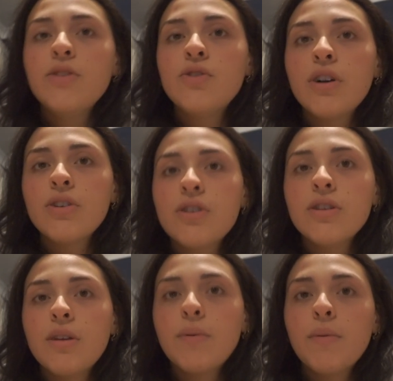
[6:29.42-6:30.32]

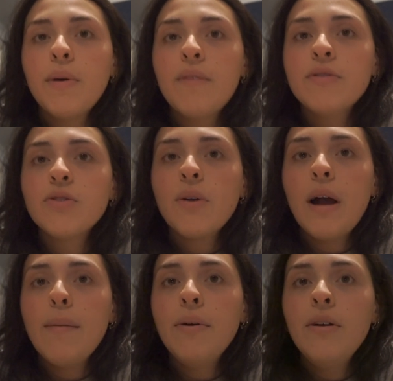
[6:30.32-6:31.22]
instructions on one, we have
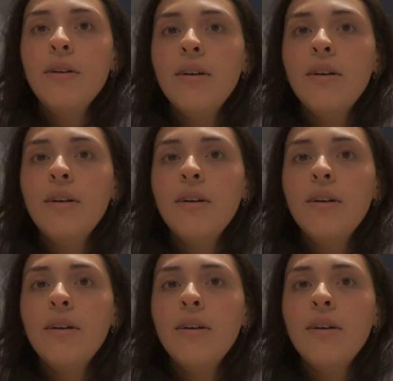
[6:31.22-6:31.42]
Scrabble.